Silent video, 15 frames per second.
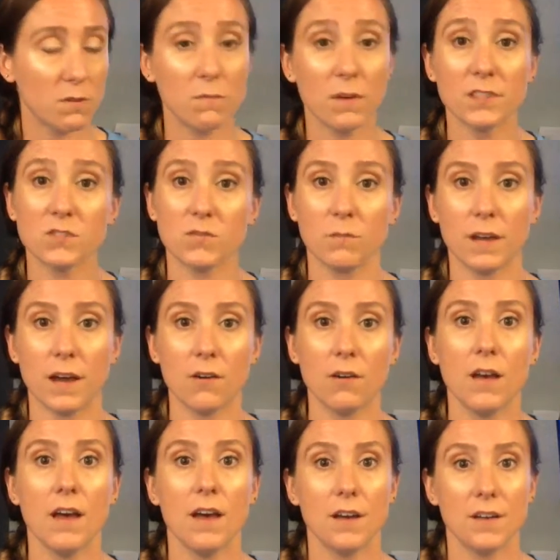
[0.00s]
months from now,
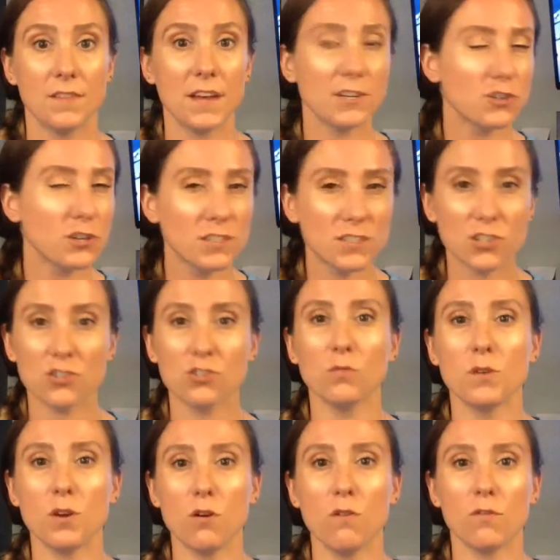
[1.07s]
that transition will
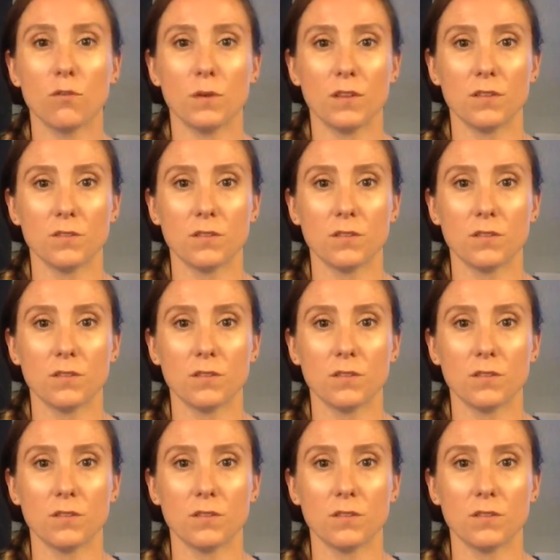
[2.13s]
be over with.